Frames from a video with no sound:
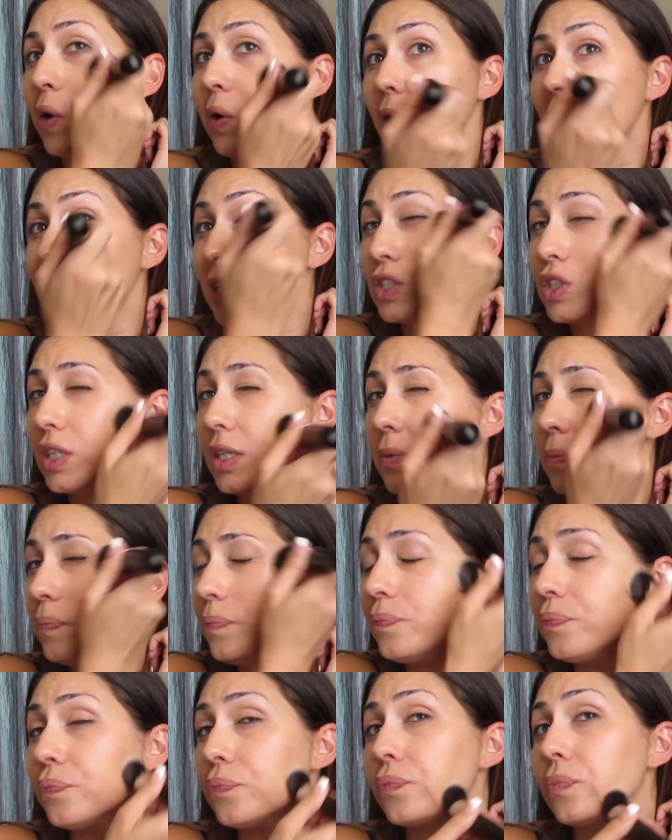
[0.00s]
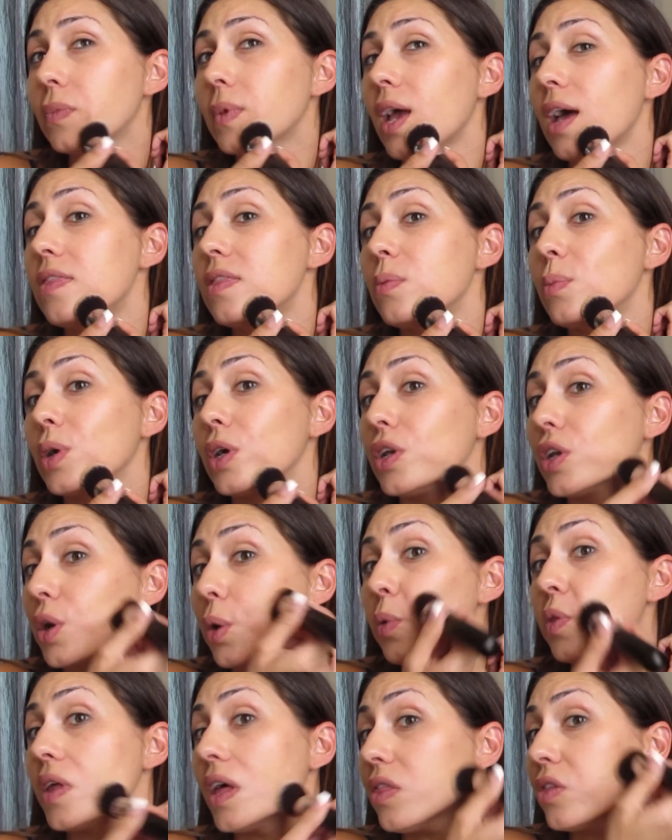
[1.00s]
direction, and then we're gonna
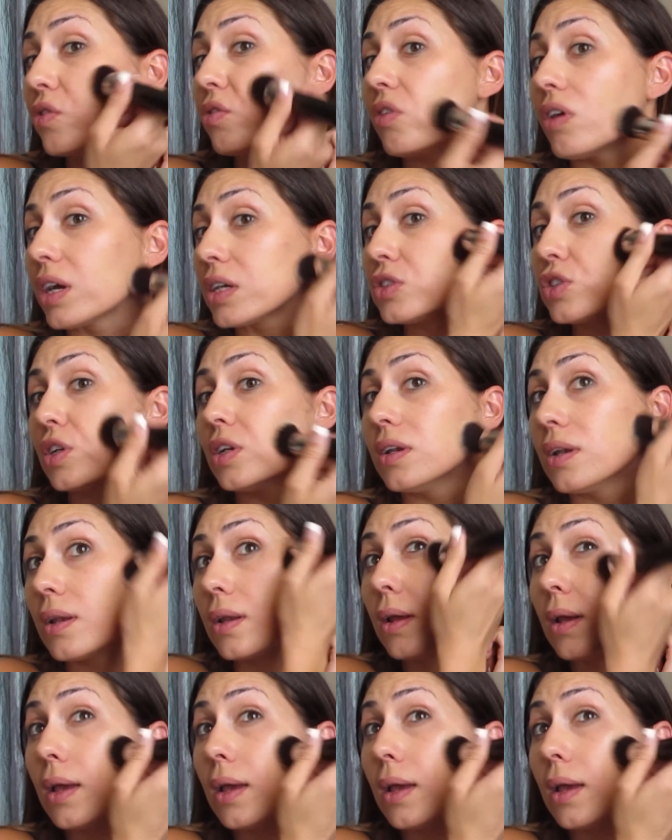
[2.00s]
go in the other direction.